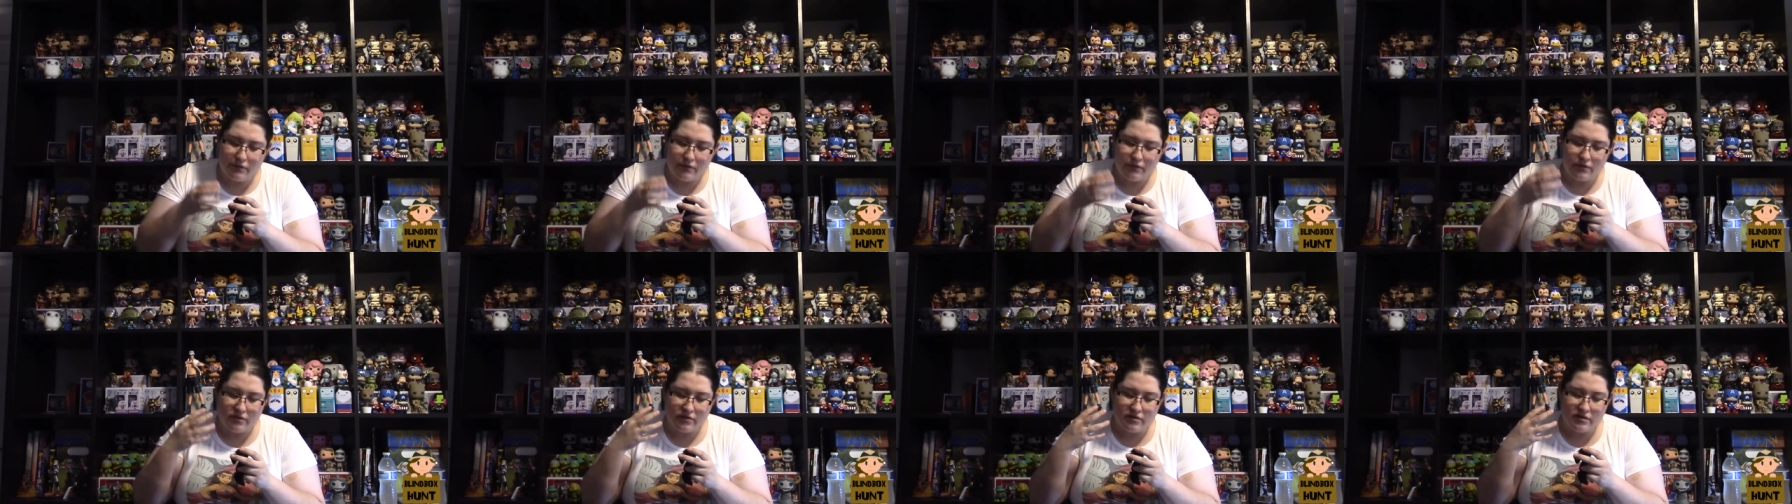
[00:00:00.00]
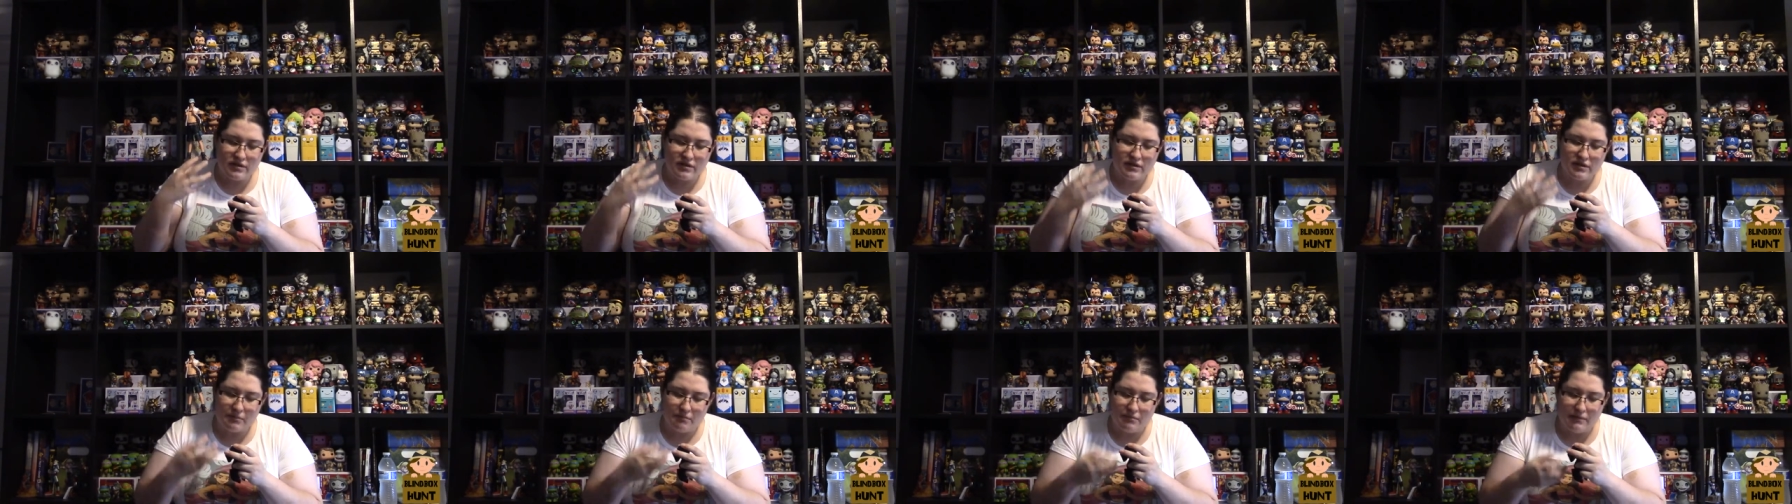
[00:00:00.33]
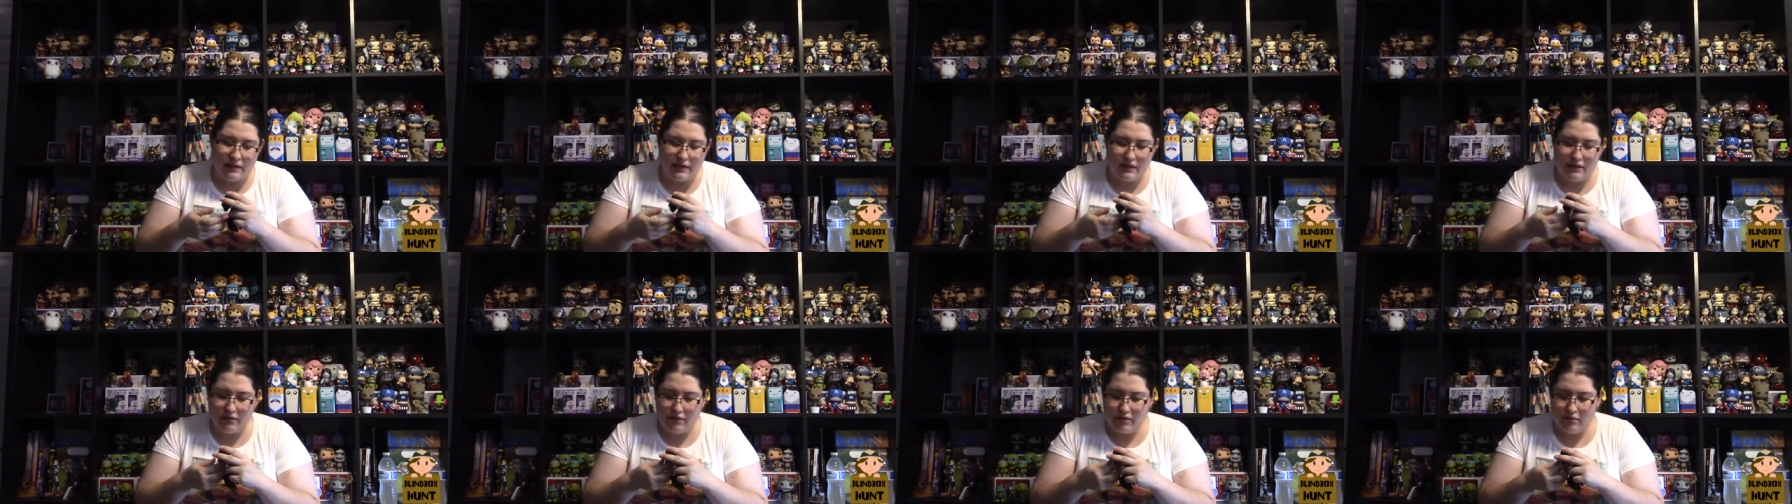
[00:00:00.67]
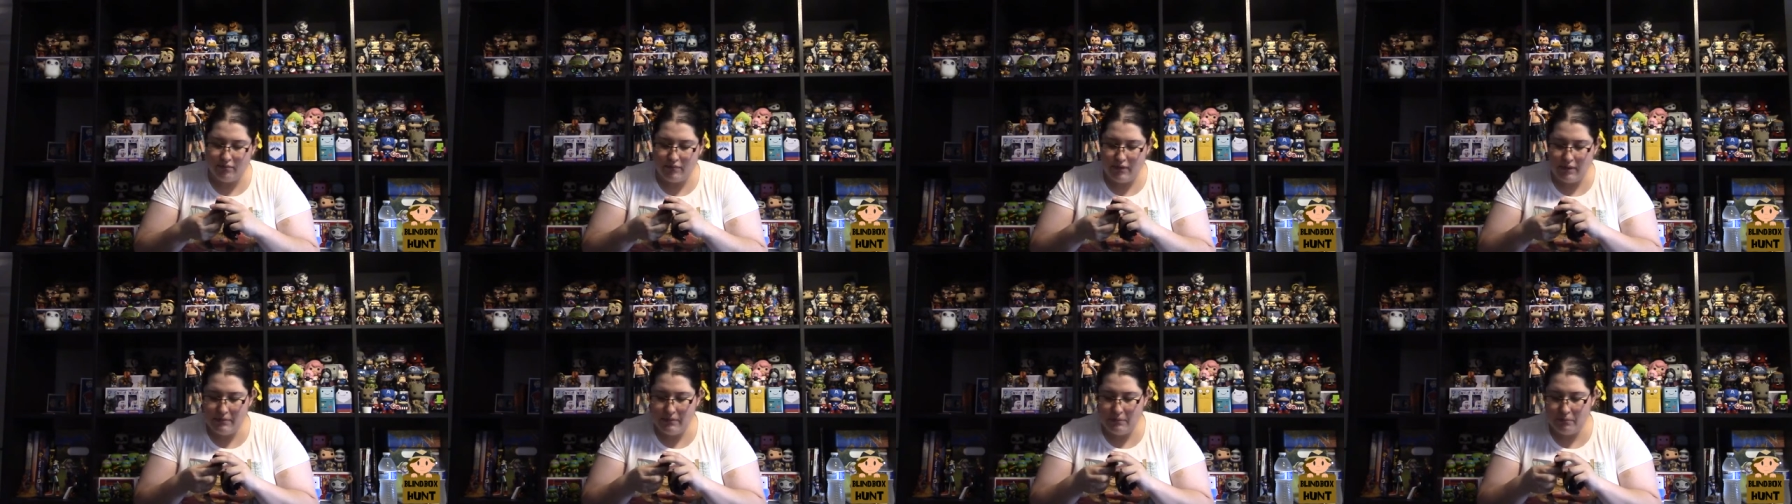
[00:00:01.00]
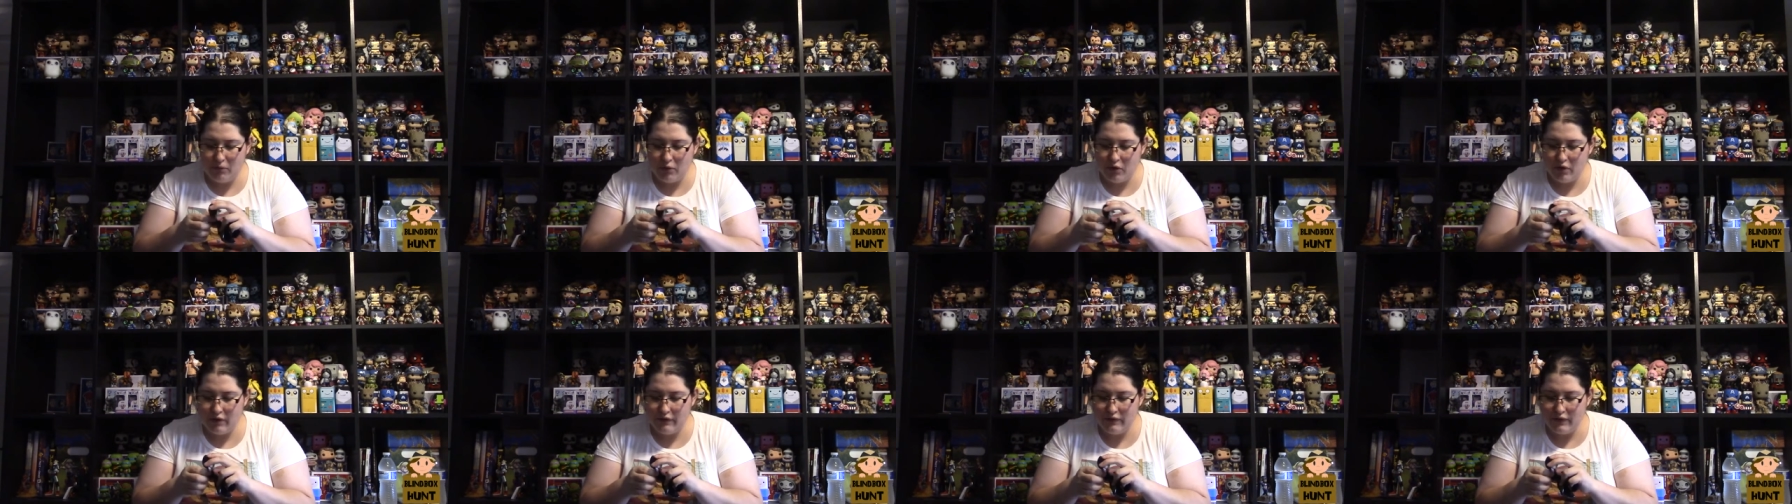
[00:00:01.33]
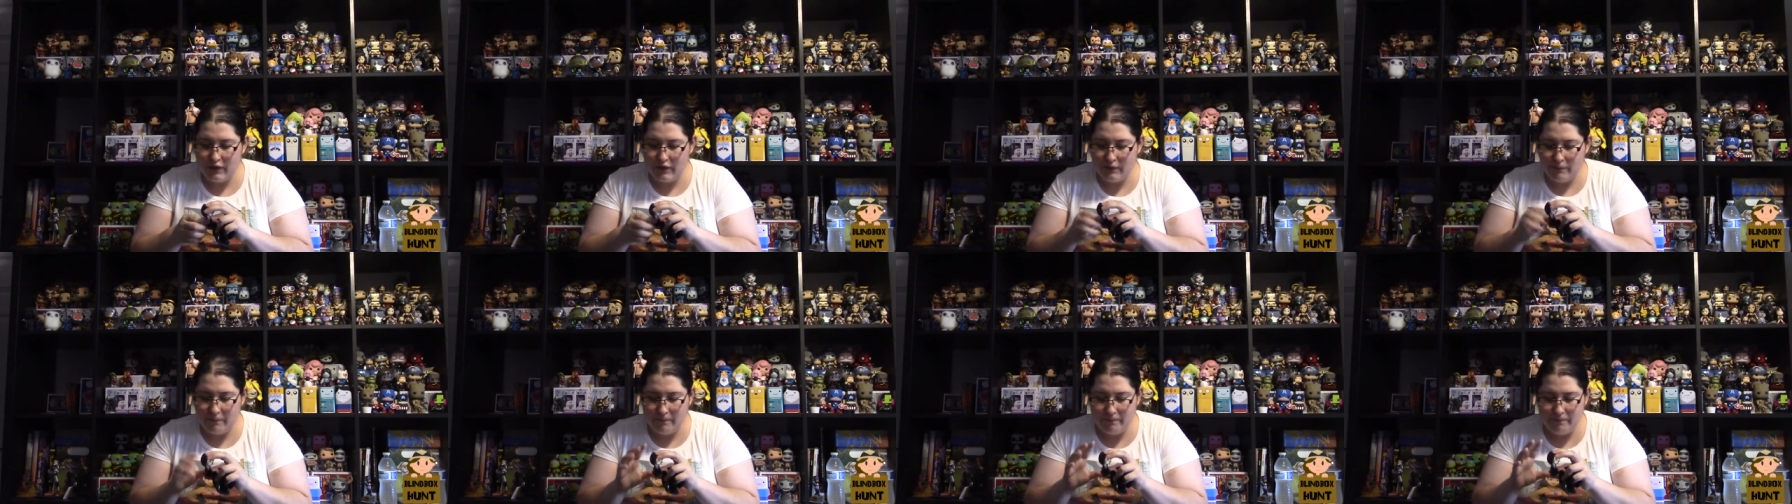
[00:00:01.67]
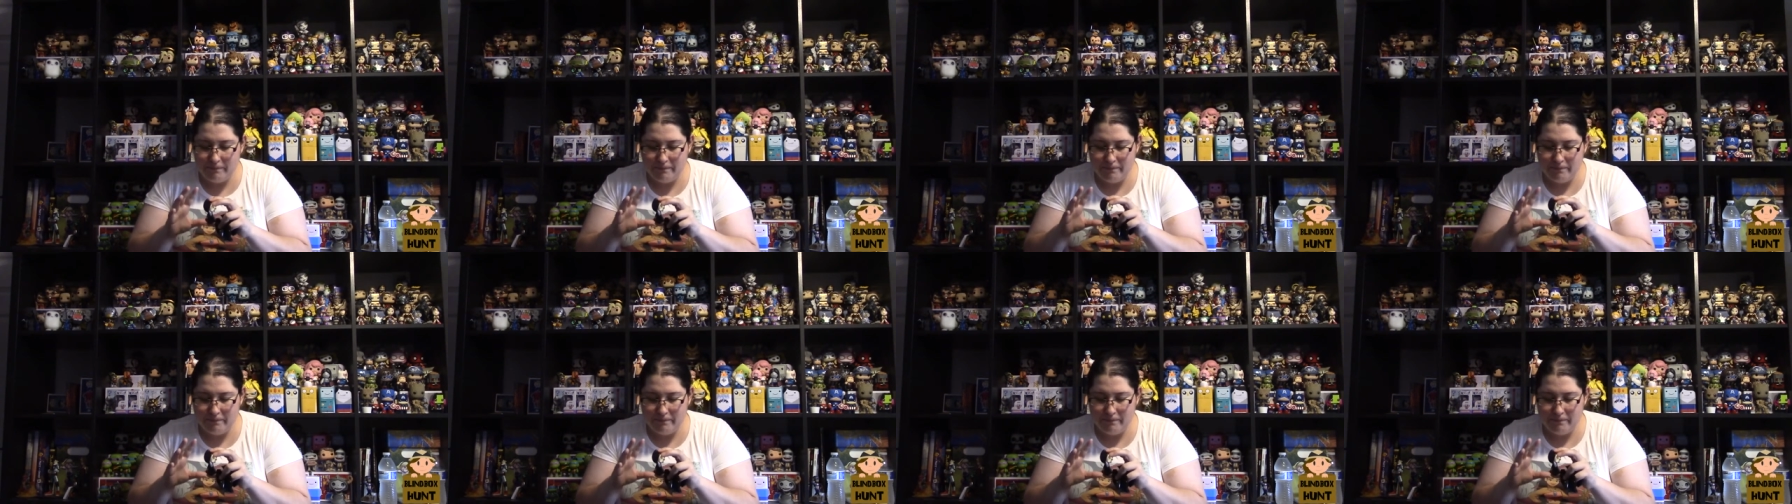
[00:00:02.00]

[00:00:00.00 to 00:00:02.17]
or something, or maybe more of a um,